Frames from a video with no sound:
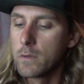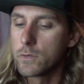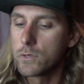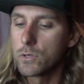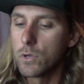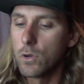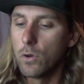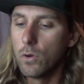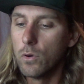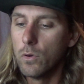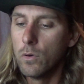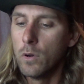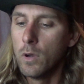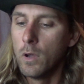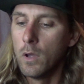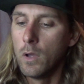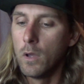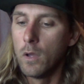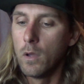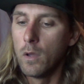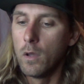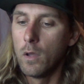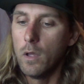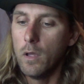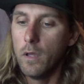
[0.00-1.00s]
So
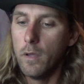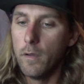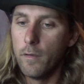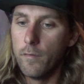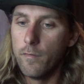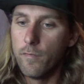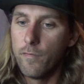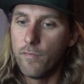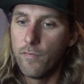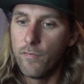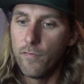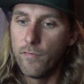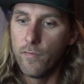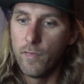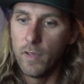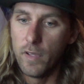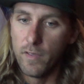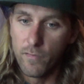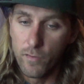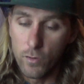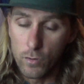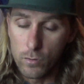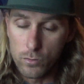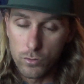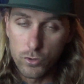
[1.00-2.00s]

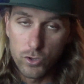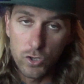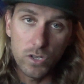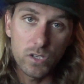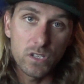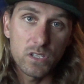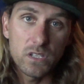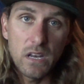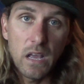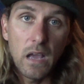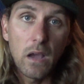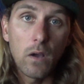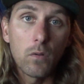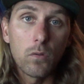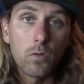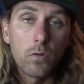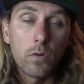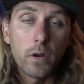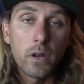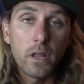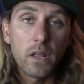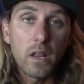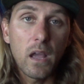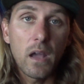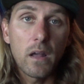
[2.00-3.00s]
if you're just now
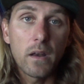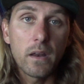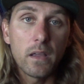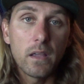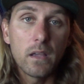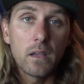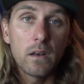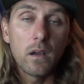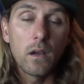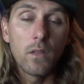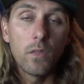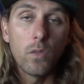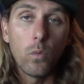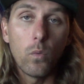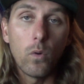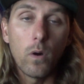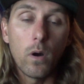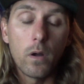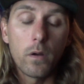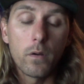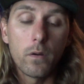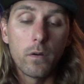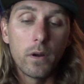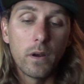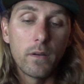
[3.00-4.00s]
learning how to get on the
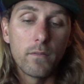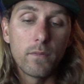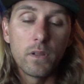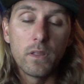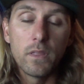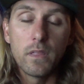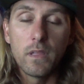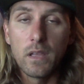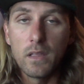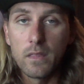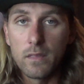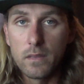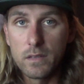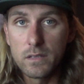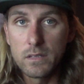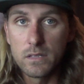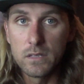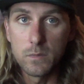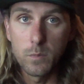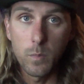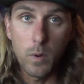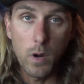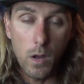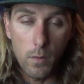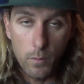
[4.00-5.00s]
water and everything, this
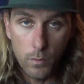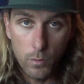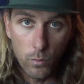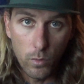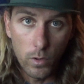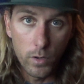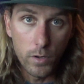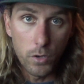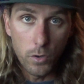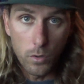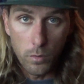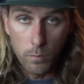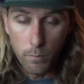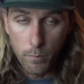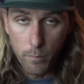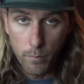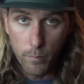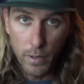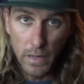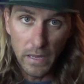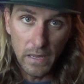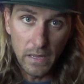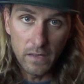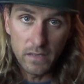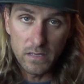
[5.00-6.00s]
is probably one of your
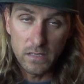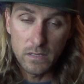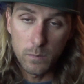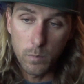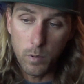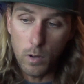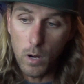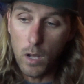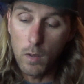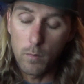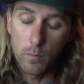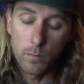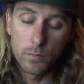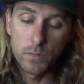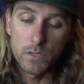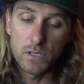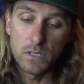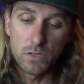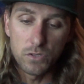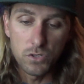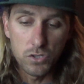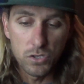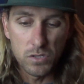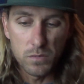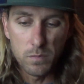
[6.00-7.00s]
biggest problems,
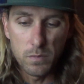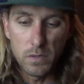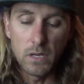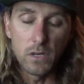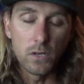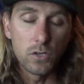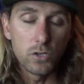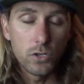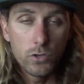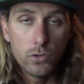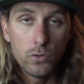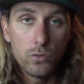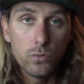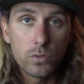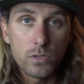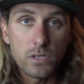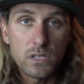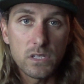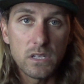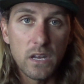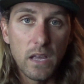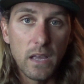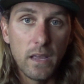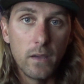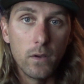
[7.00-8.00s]
is just being too
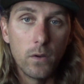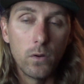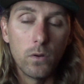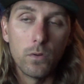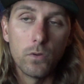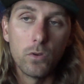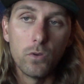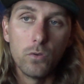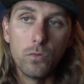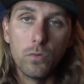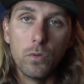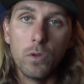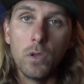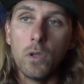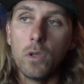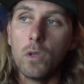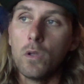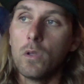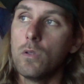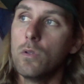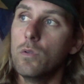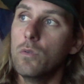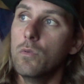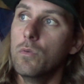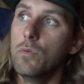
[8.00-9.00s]
stale. You
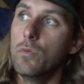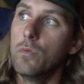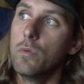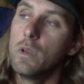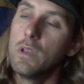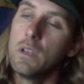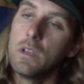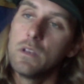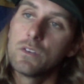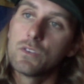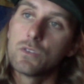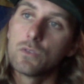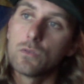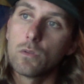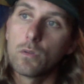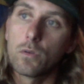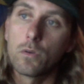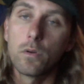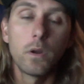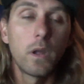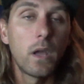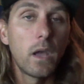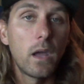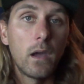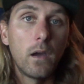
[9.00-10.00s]
need to
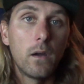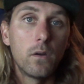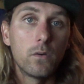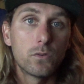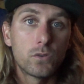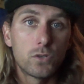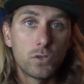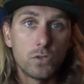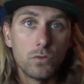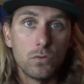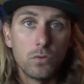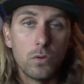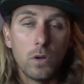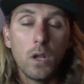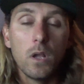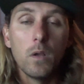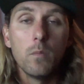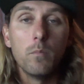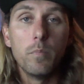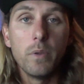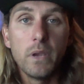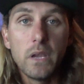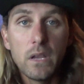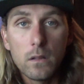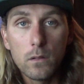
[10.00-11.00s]
learn how to
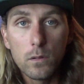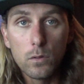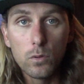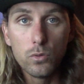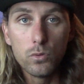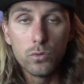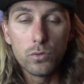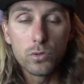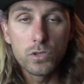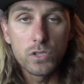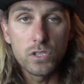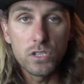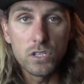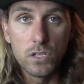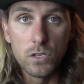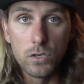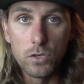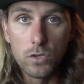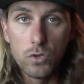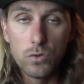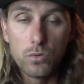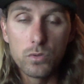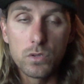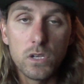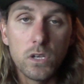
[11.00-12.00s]
be loose
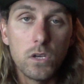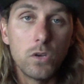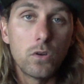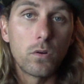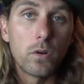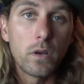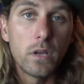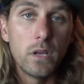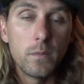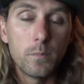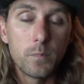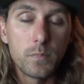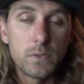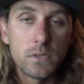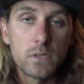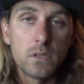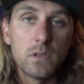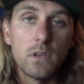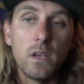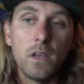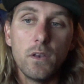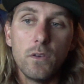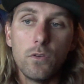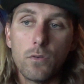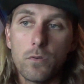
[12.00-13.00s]
in using your hips
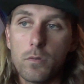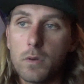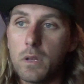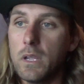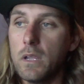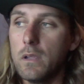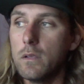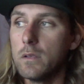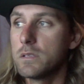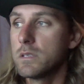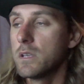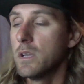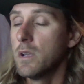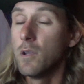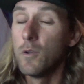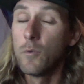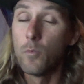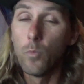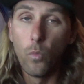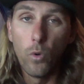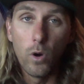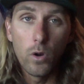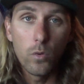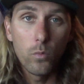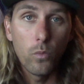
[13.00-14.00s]
and your knees.
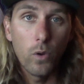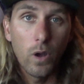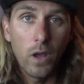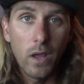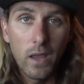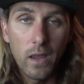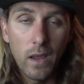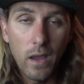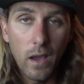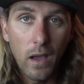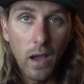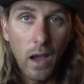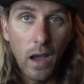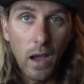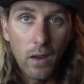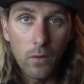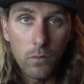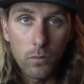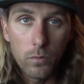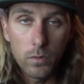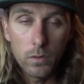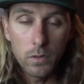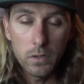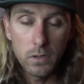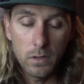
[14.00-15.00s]
One way I
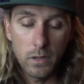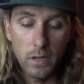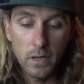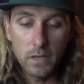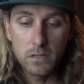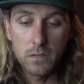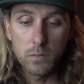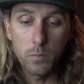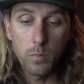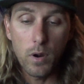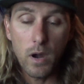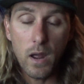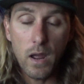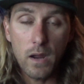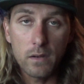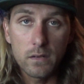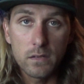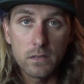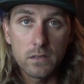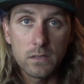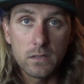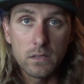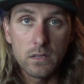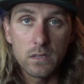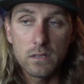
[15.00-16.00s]
really like to
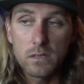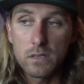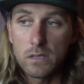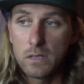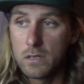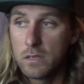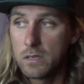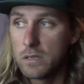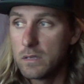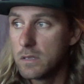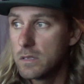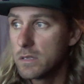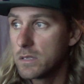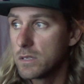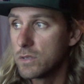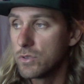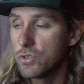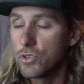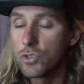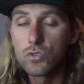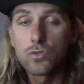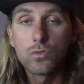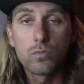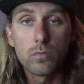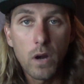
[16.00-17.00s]
practice this is
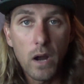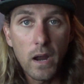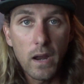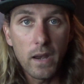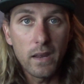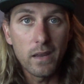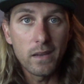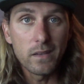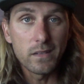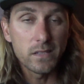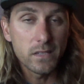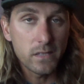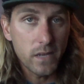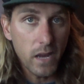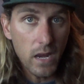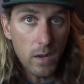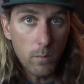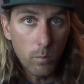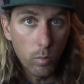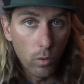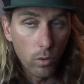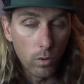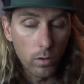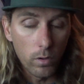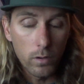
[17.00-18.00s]
just riding a
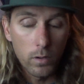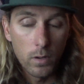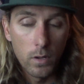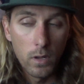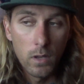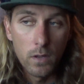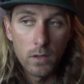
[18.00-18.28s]
skateboard.